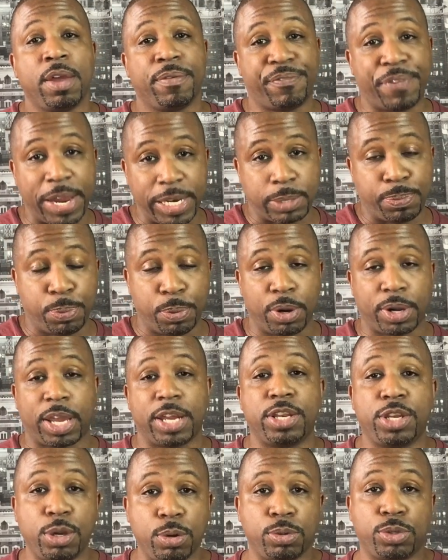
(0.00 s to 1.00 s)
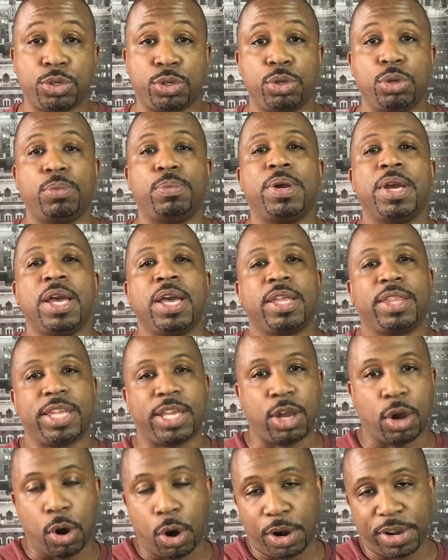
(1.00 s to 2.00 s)
Facebook and YouTube
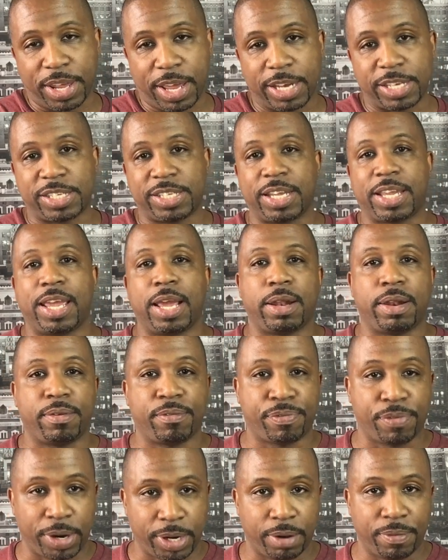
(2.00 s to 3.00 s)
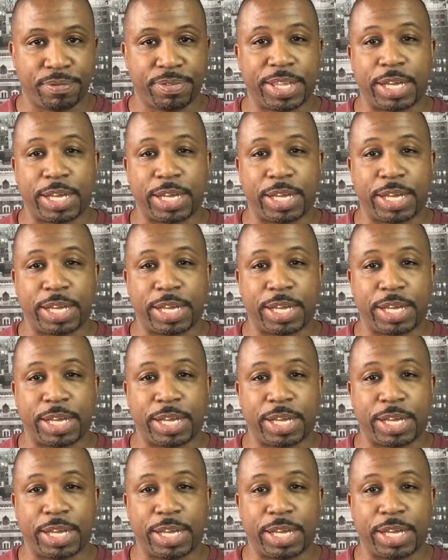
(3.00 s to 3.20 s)
the audience to get in front of.